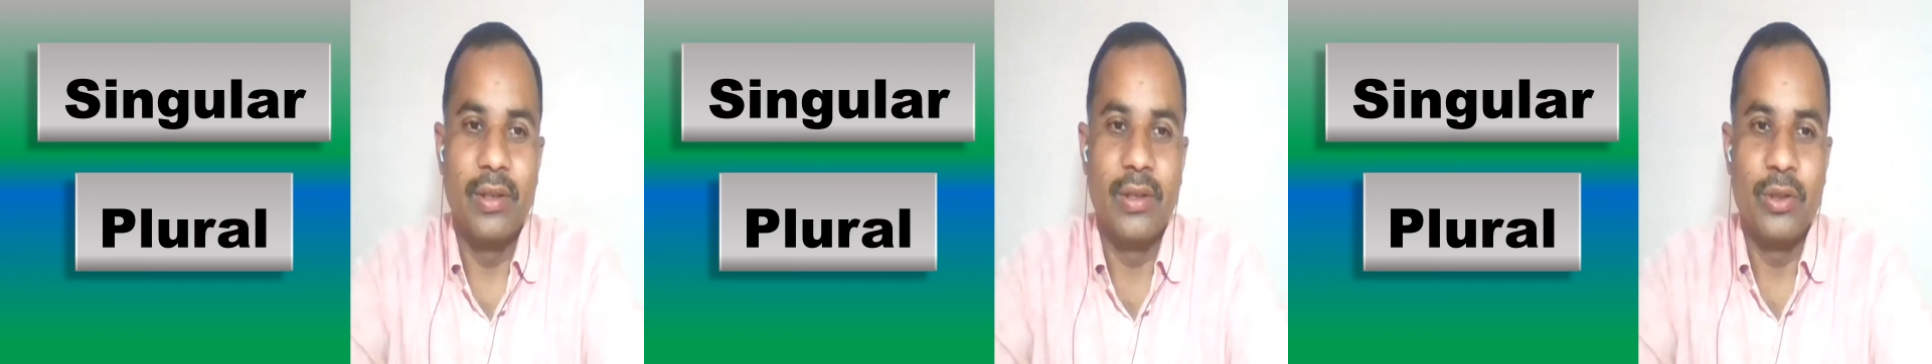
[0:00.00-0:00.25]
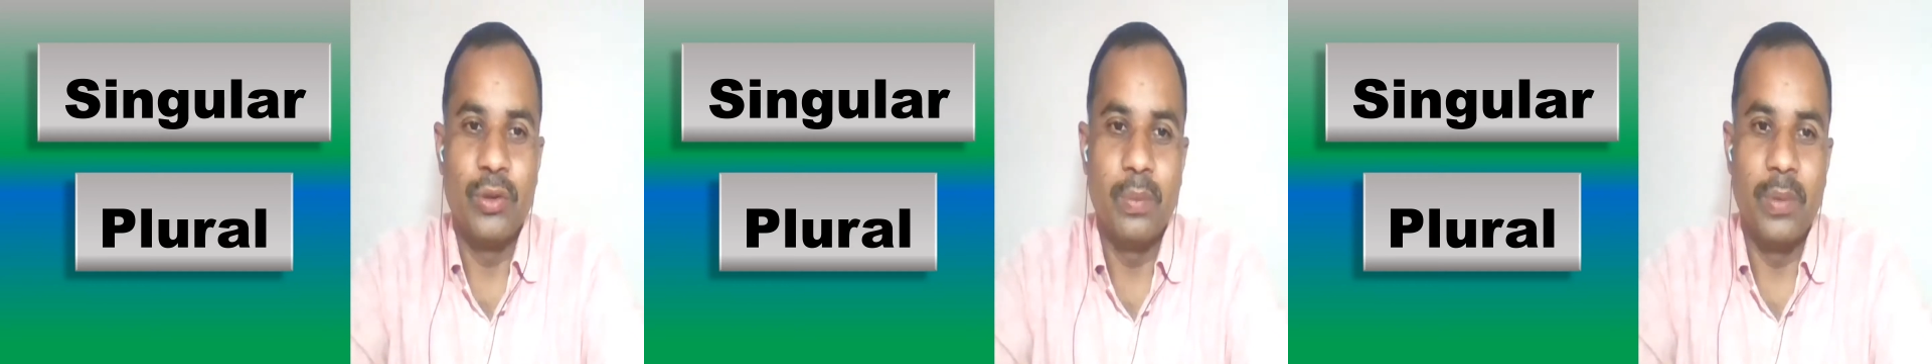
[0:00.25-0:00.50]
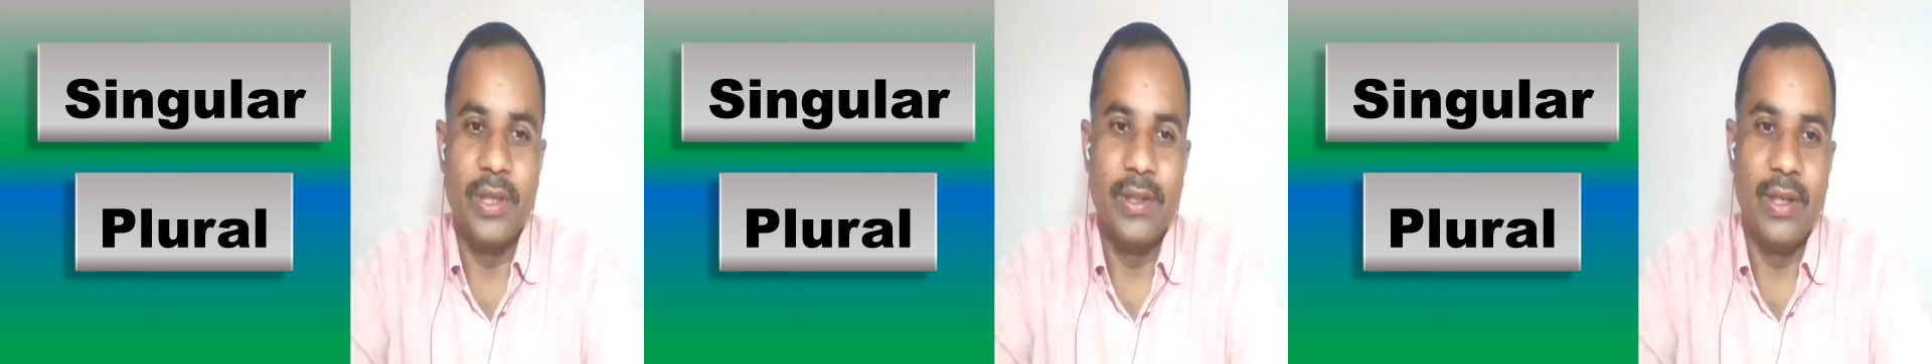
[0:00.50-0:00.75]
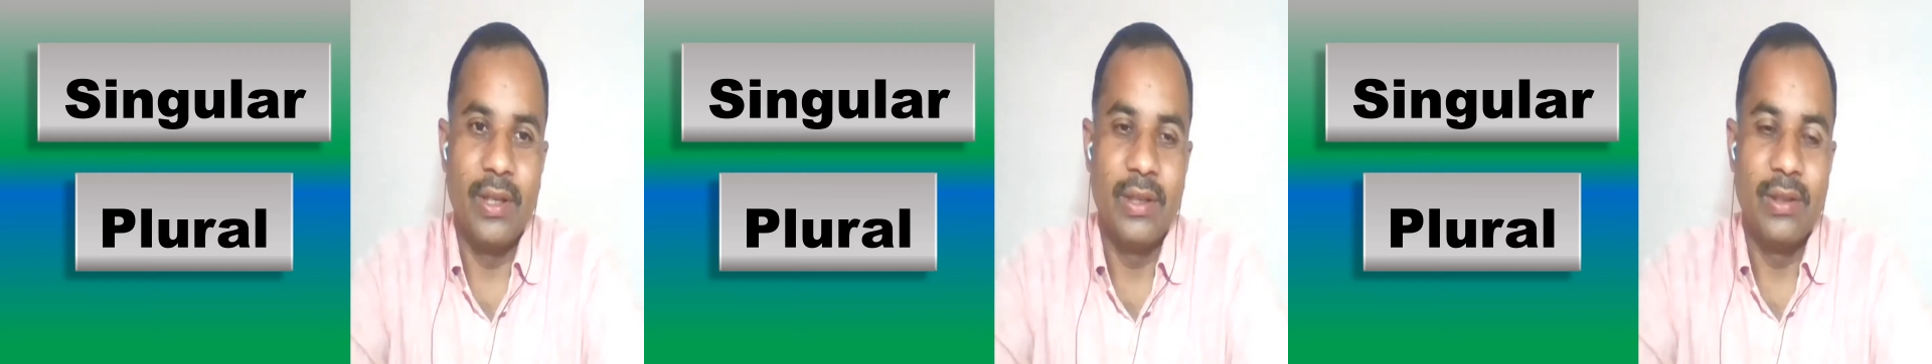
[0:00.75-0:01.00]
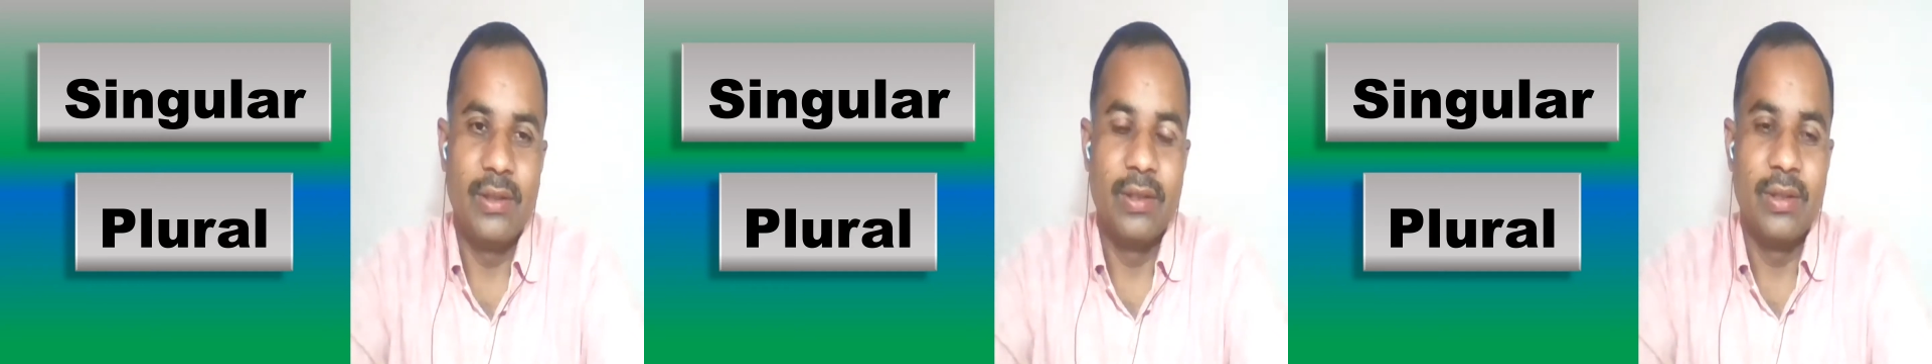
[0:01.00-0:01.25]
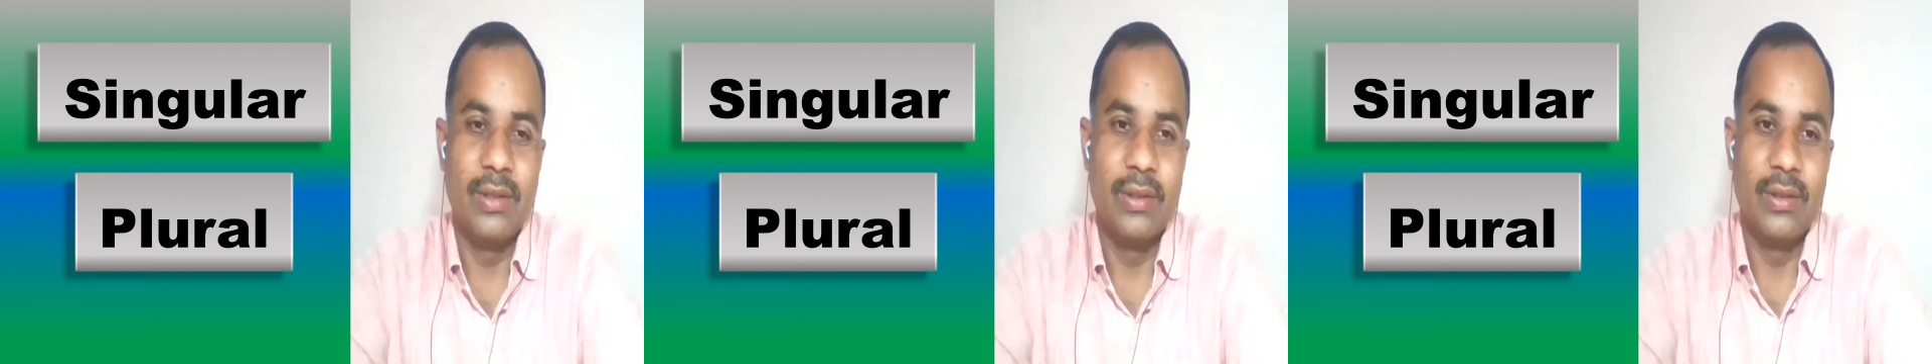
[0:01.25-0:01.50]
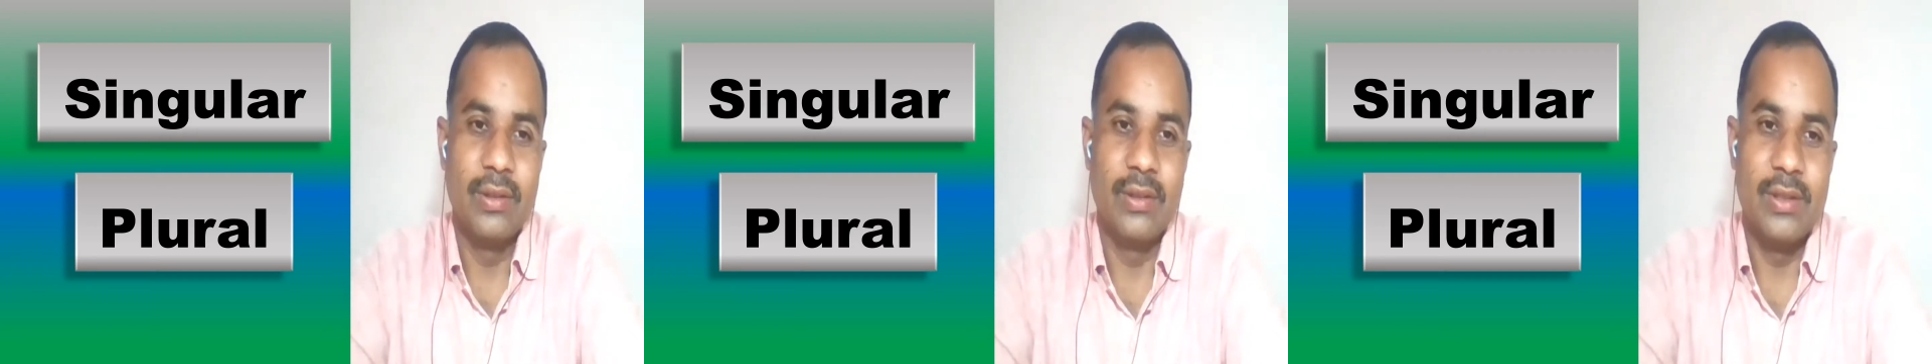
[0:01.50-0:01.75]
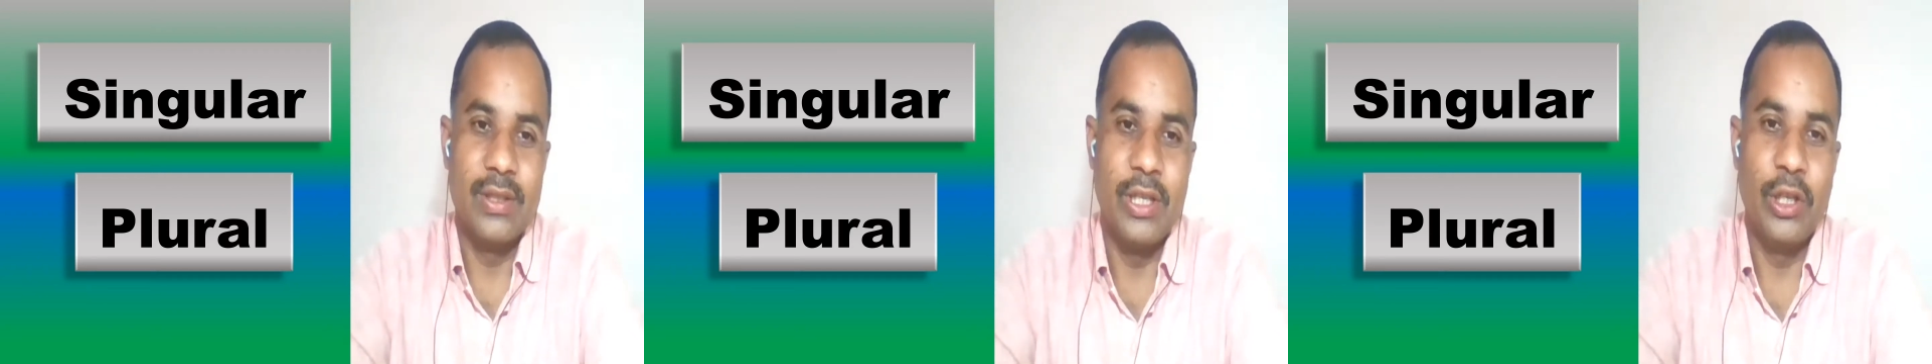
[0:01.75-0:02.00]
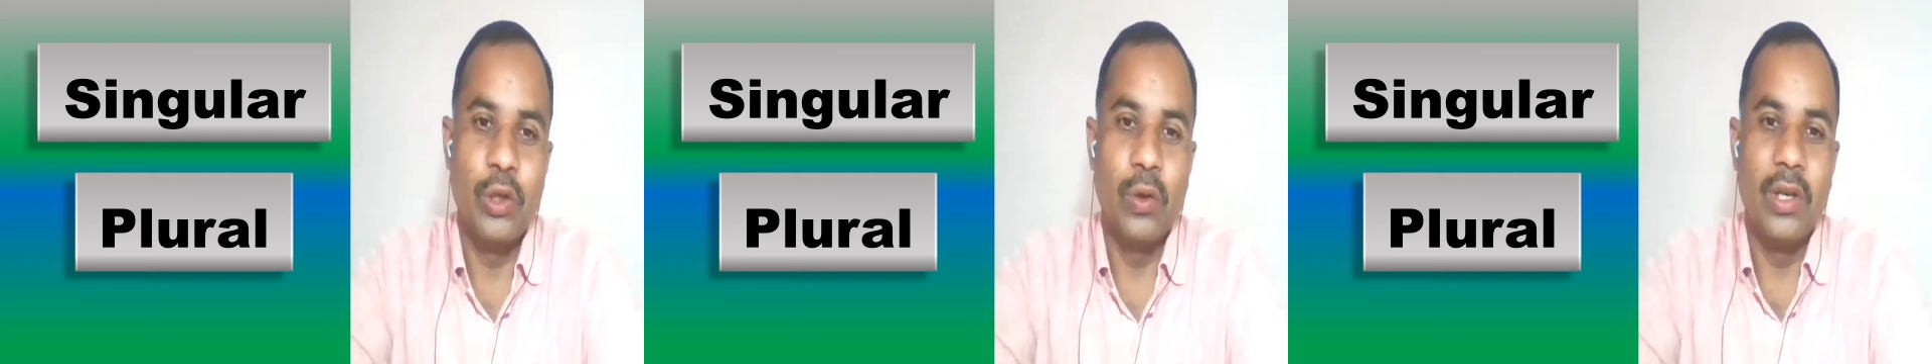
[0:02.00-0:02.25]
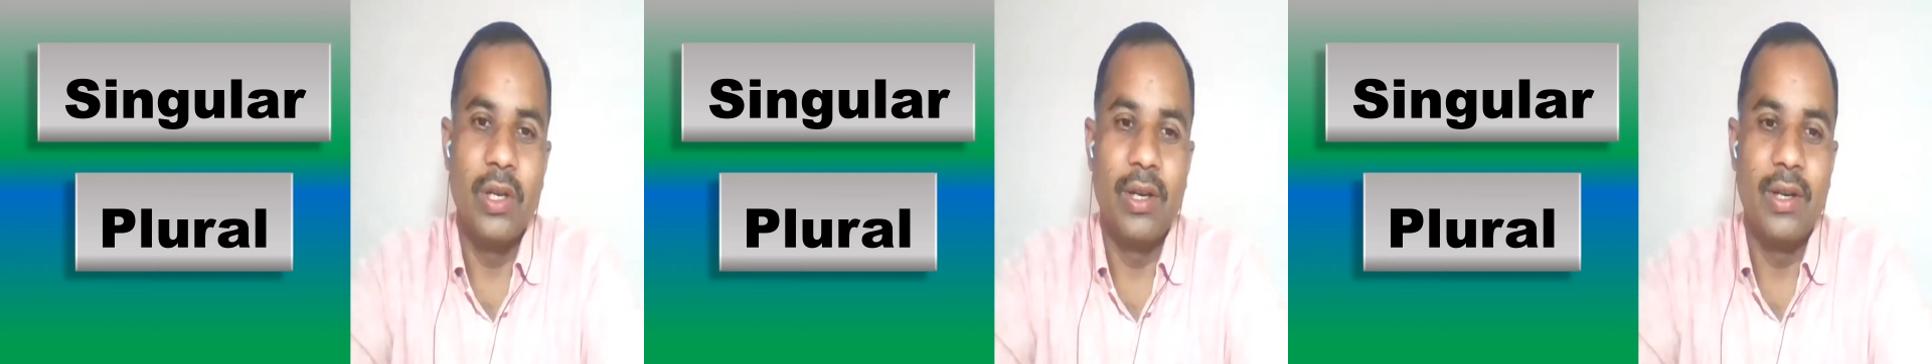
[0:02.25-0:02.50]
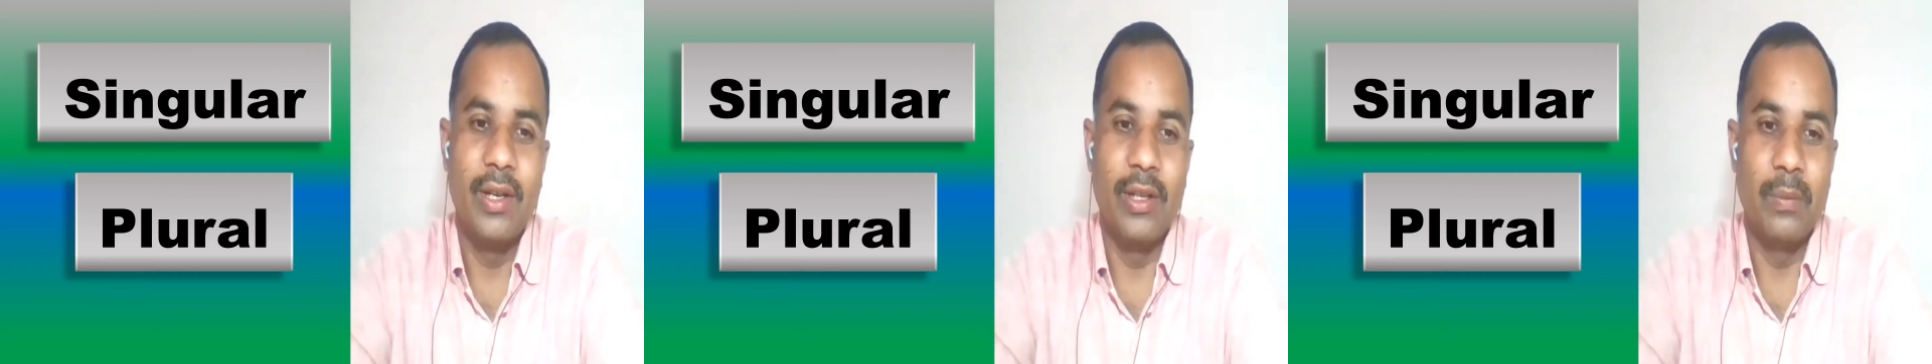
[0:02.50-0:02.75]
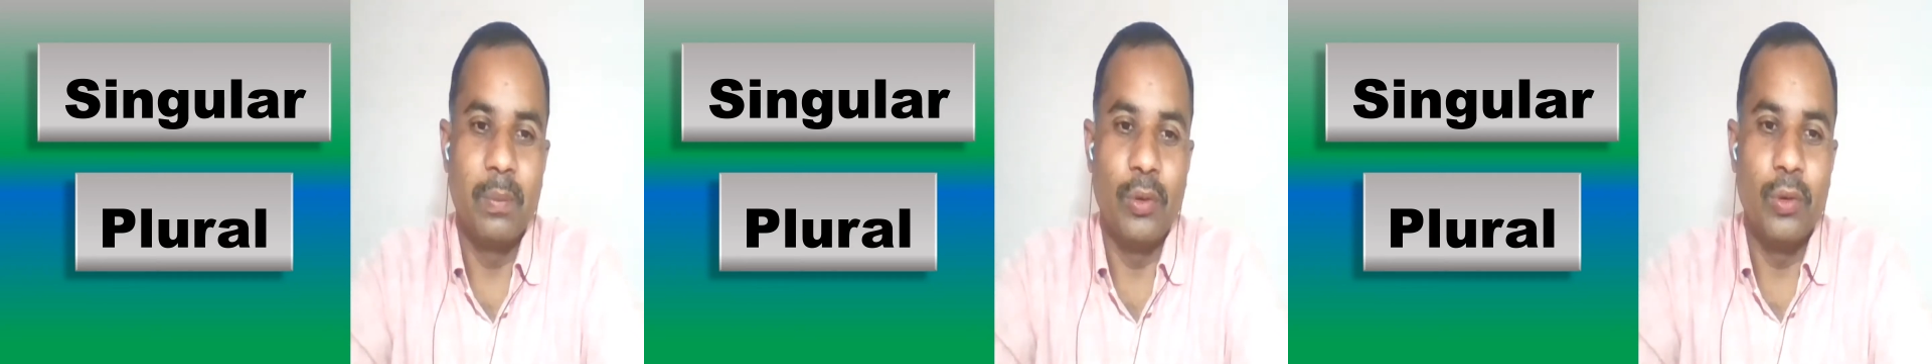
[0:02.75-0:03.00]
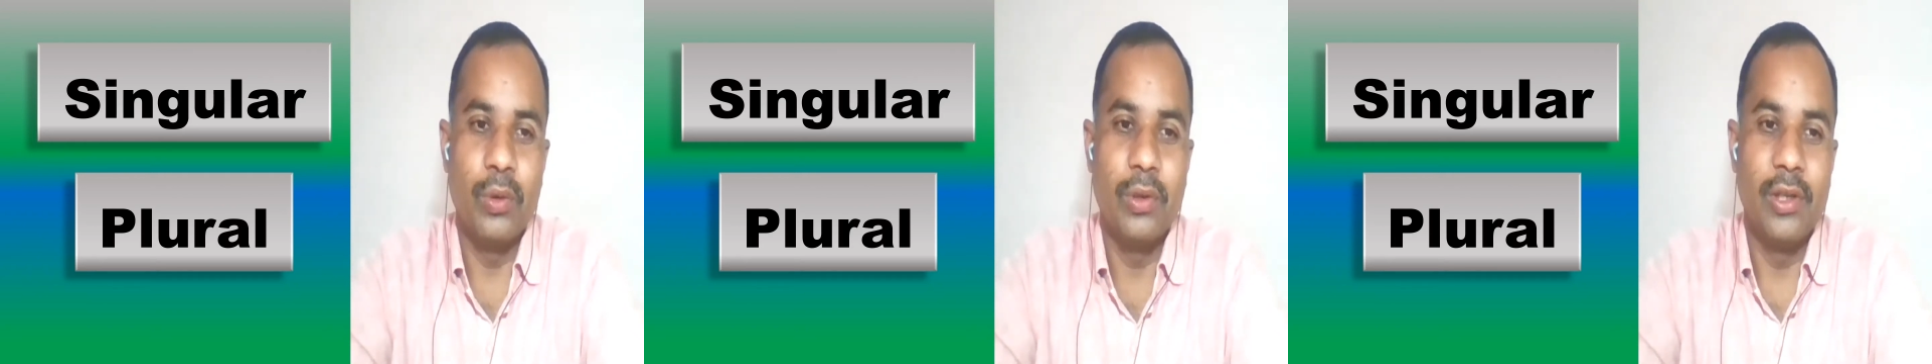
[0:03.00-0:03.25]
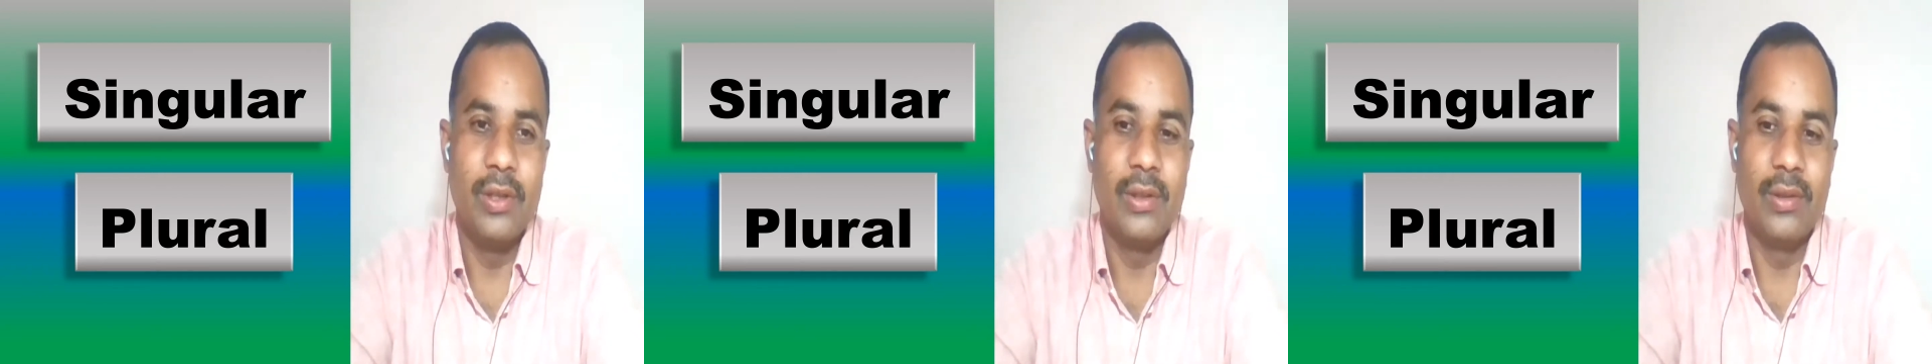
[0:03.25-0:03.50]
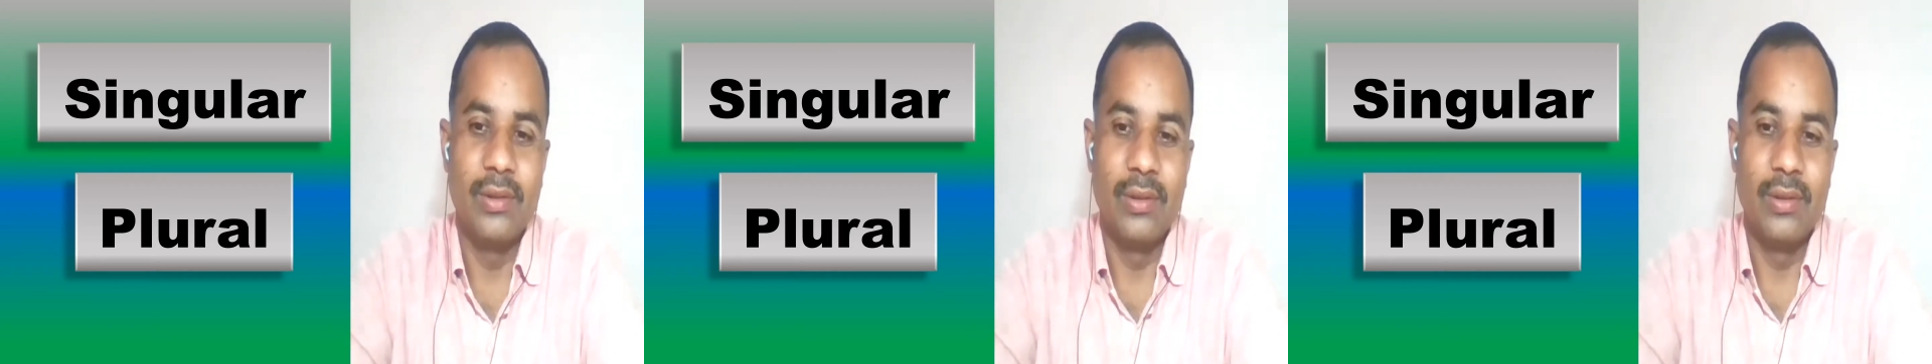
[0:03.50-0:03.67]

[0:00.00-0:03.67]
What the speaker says: to present singular and plural.